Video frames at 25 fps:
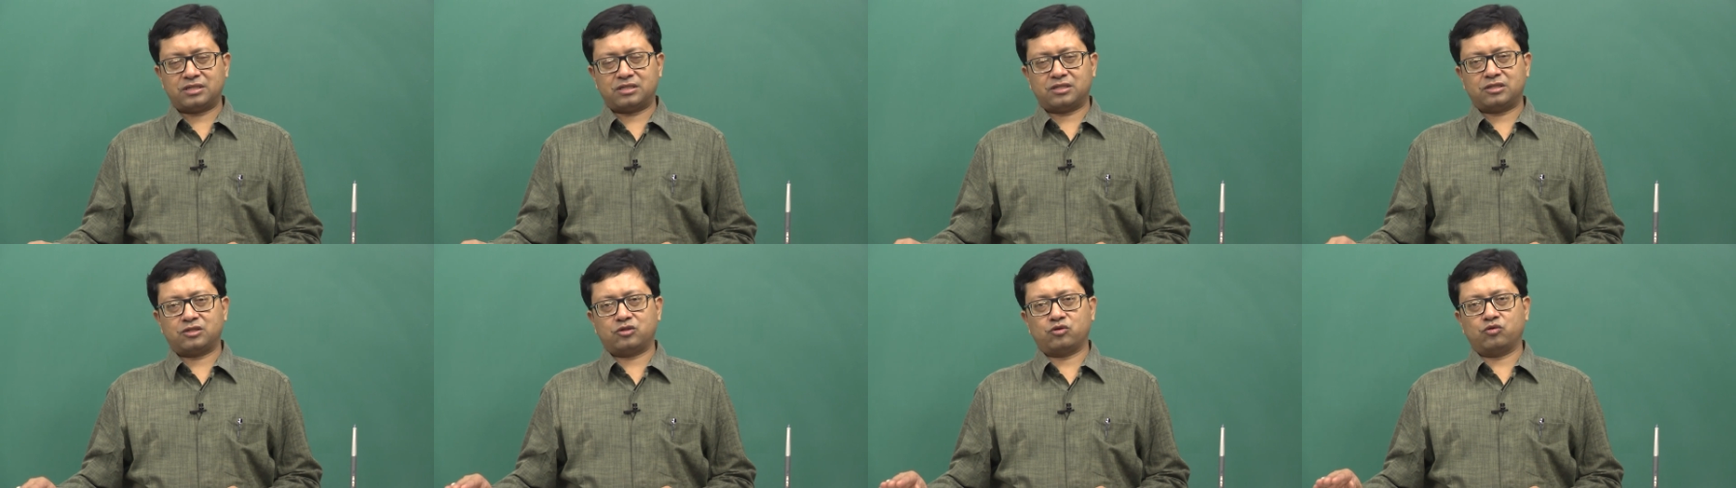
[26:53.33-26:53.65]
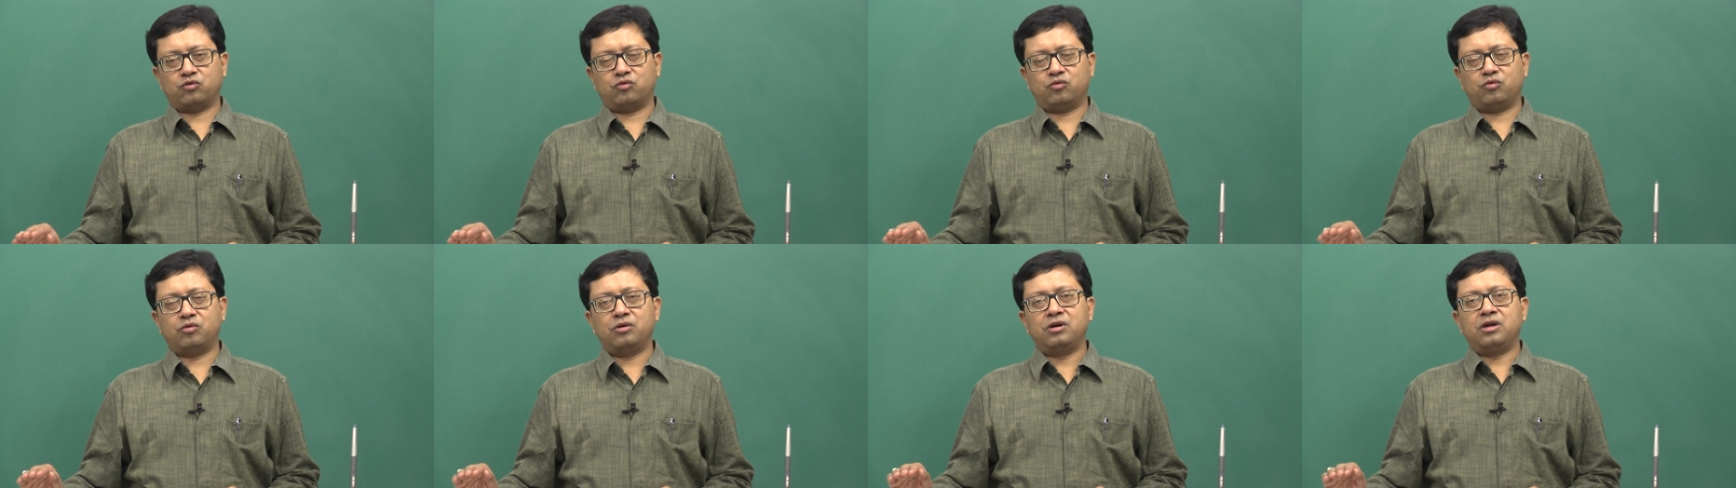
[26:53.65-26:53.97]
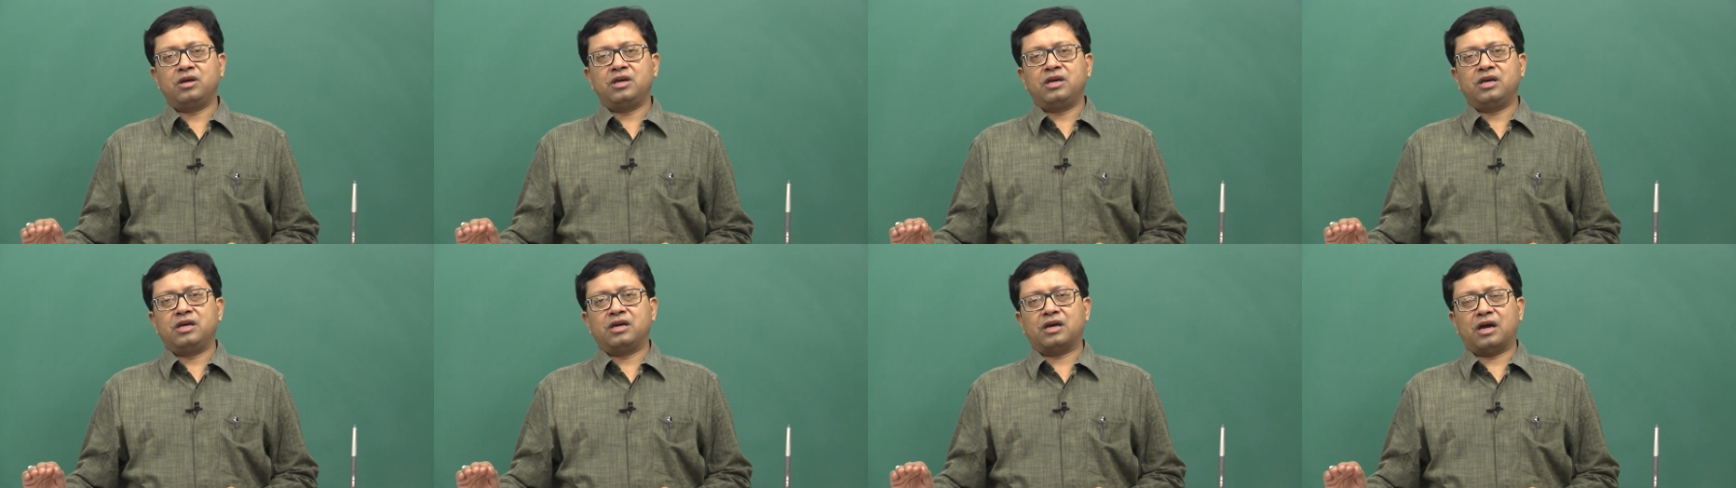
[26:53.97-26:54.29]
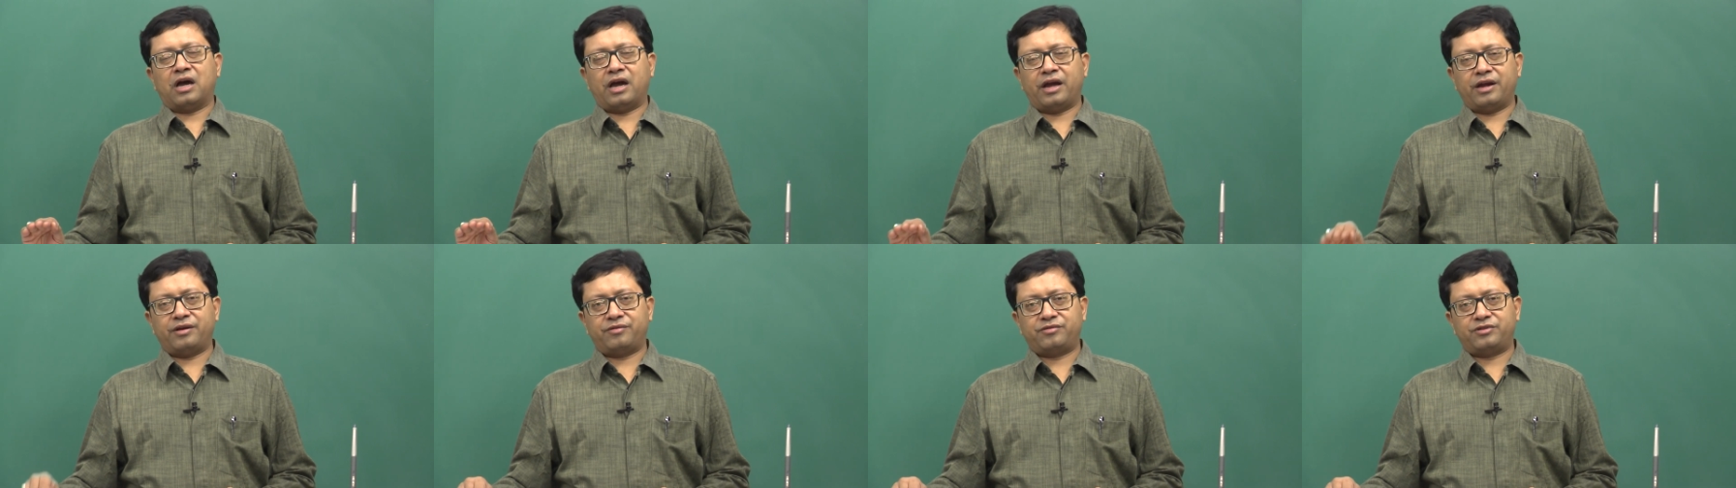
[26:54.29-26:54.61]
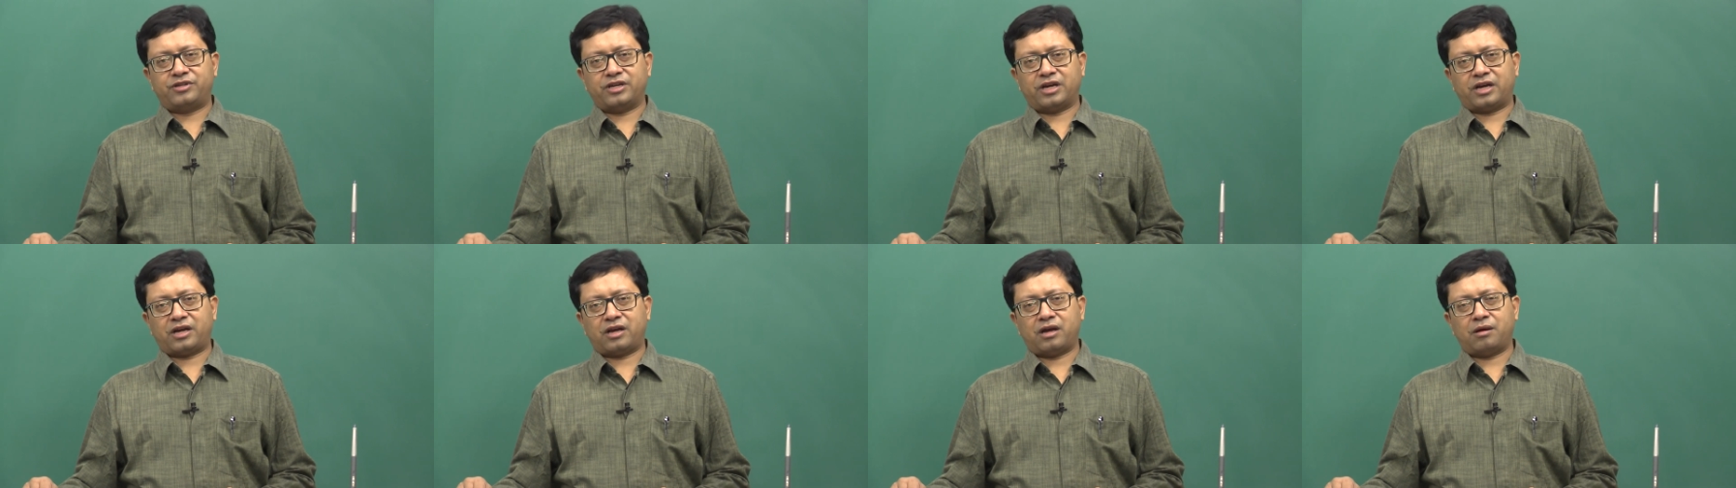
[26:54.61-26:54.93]
So, I
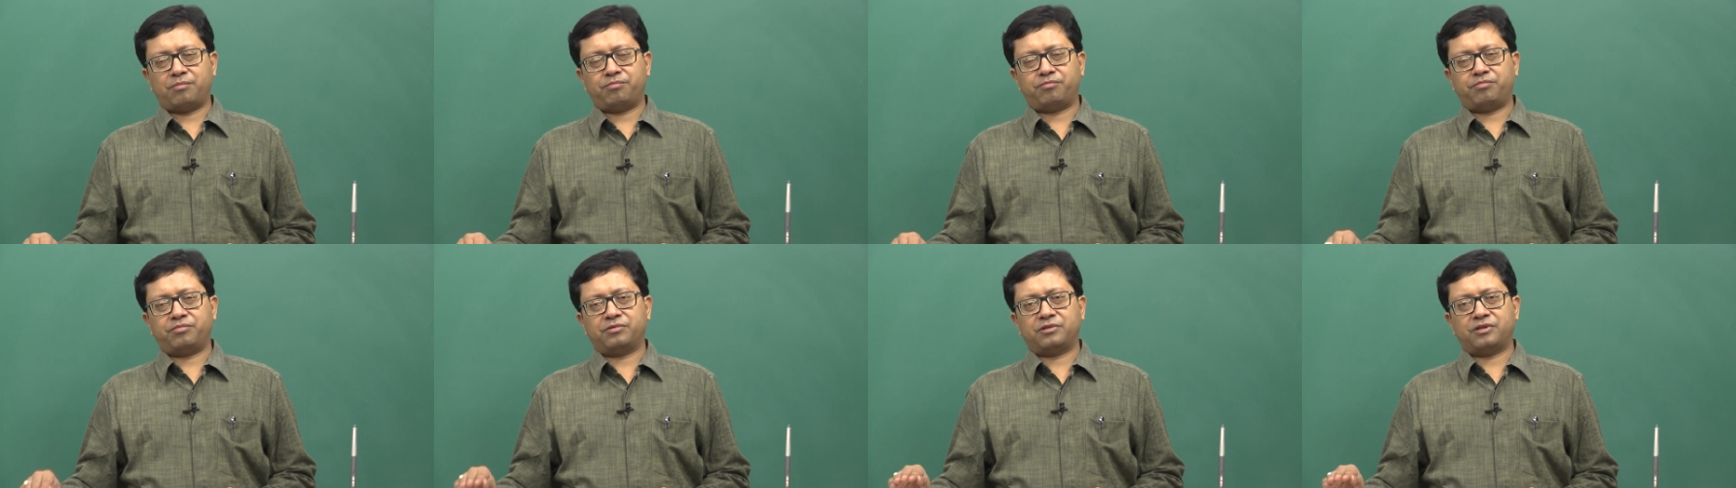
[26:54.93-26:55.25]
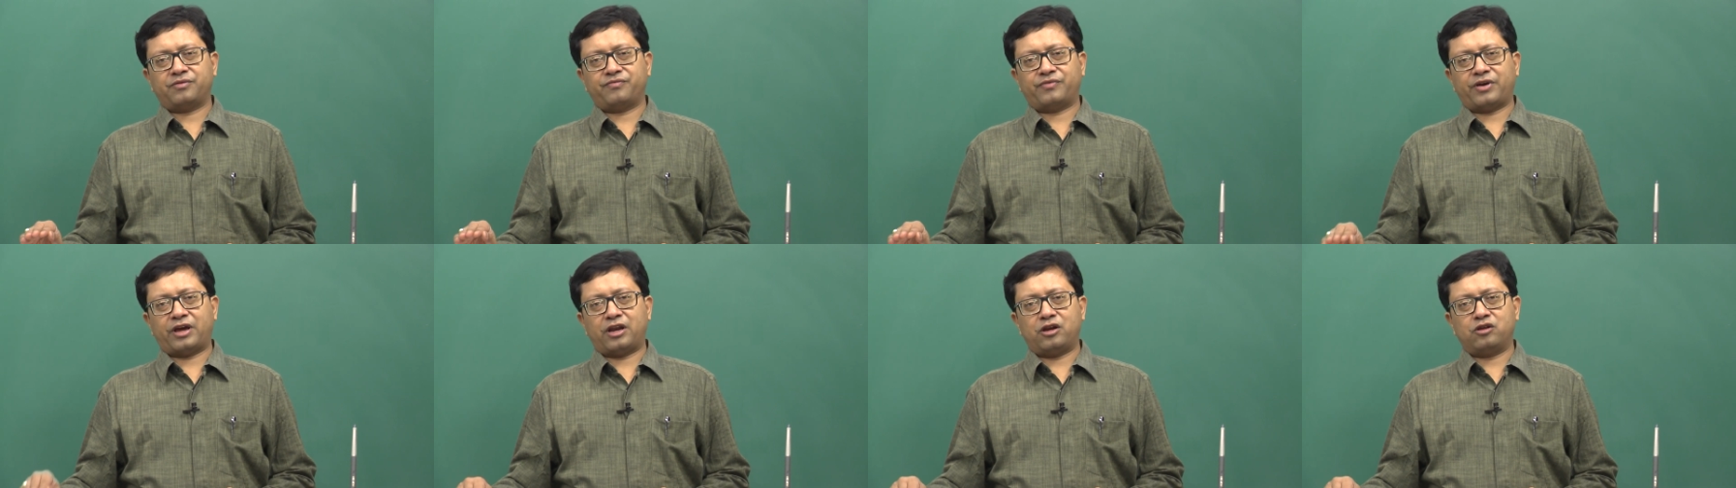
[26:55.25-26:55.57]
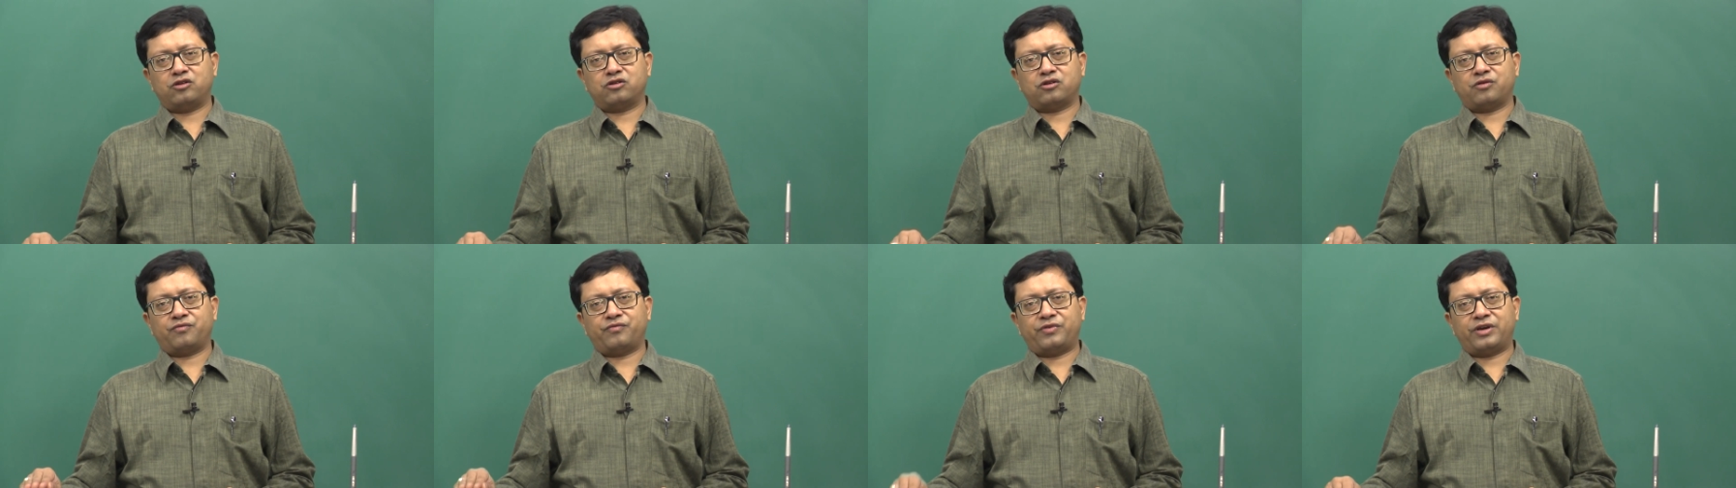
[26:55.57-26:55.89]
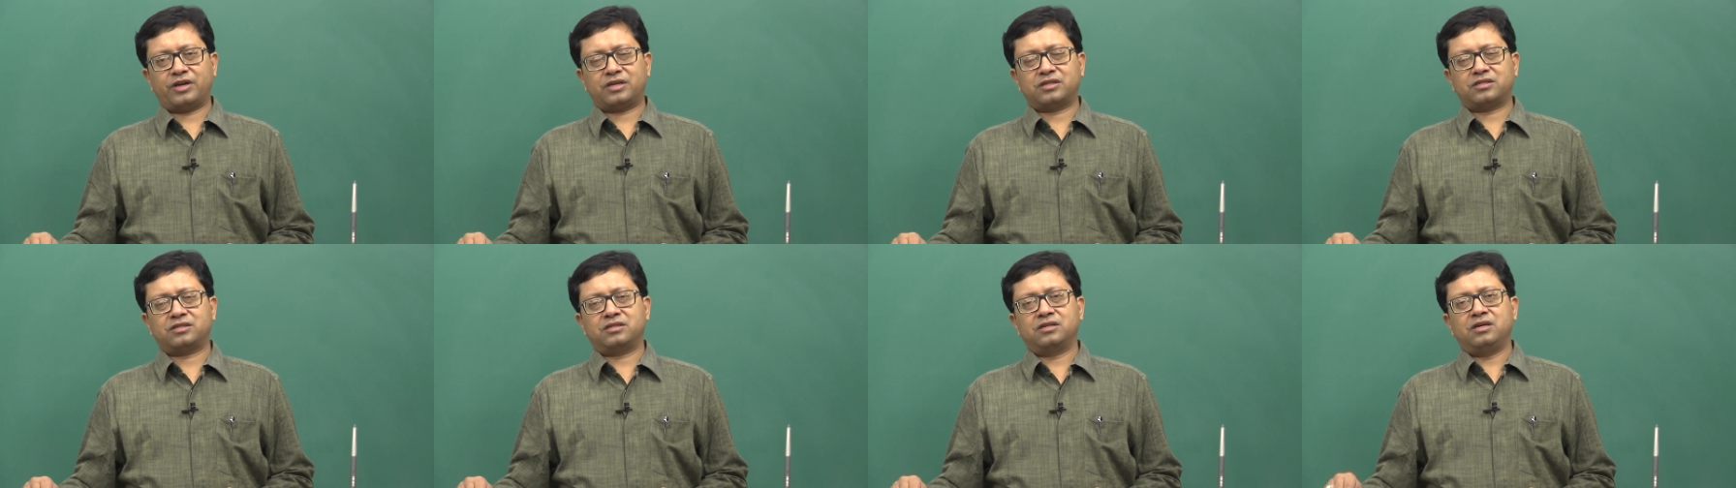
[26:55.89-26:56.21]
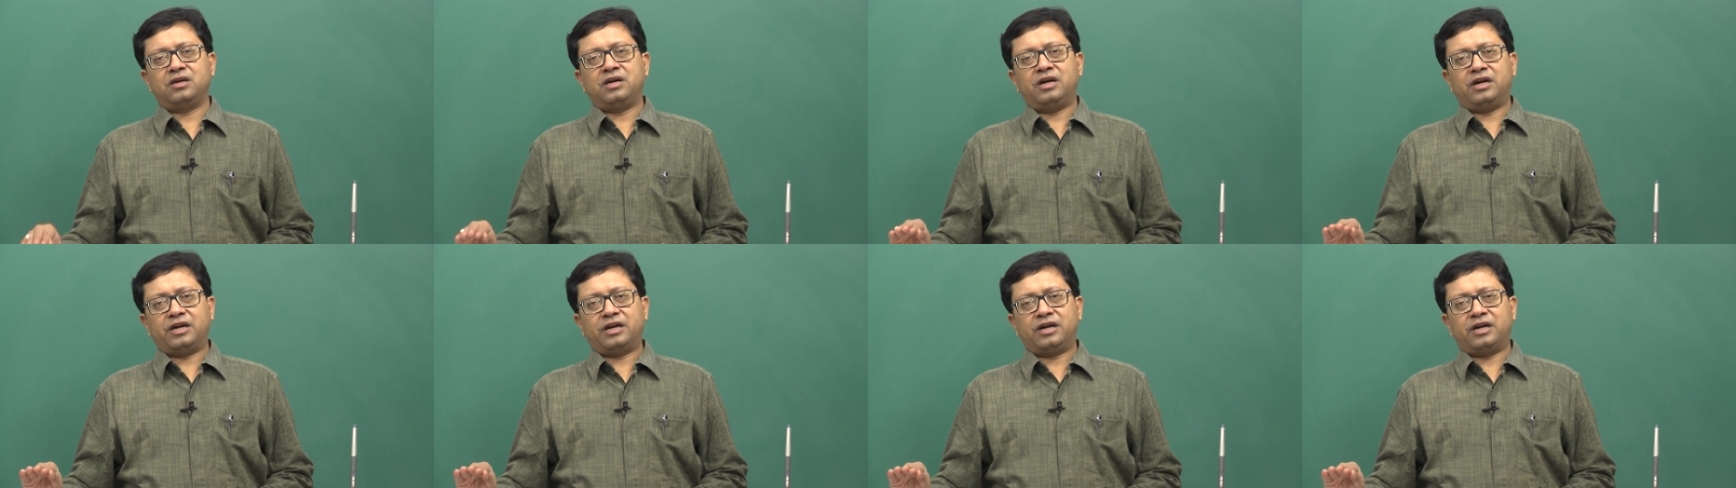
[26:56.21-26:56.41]
check up the values of x